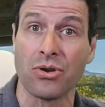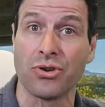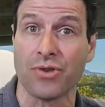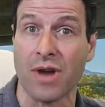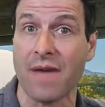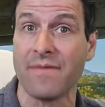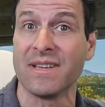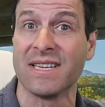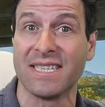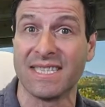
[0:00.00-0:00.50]

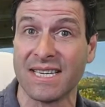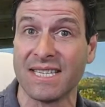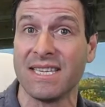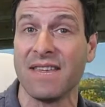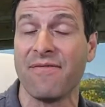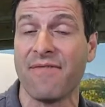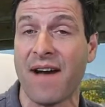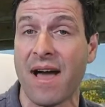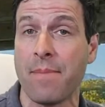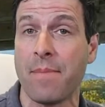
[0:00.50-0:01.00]
driving
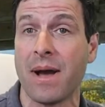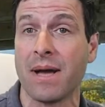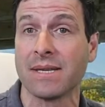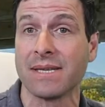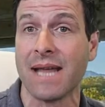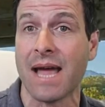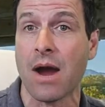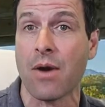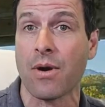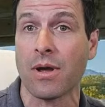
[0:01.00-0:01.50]
65 miles
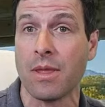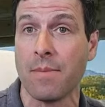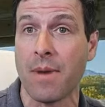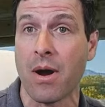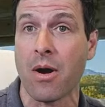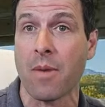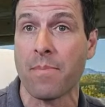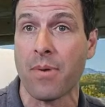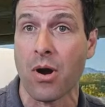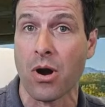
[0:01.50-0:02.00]
an hour on the
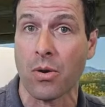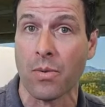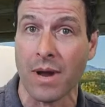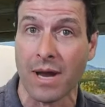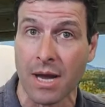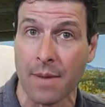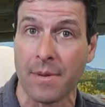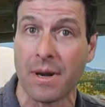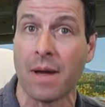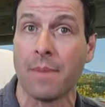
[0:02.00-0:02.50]
Merritt Parkway
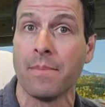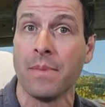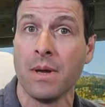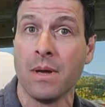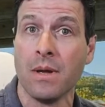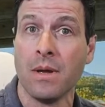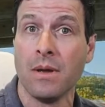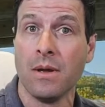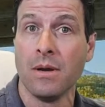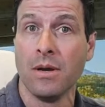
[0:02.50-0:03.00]
coming up
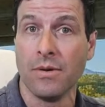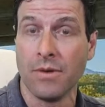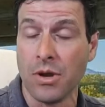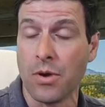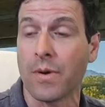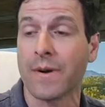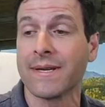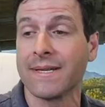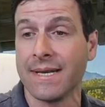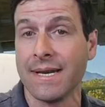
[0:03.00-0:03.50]
New
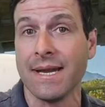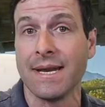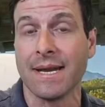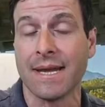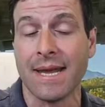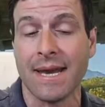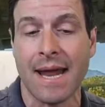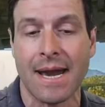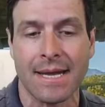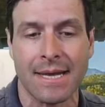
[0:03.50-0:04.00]
York City to
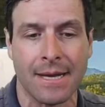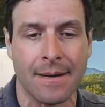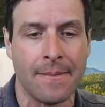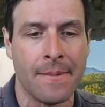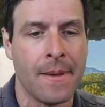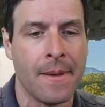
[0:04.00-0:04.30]
Connecticut.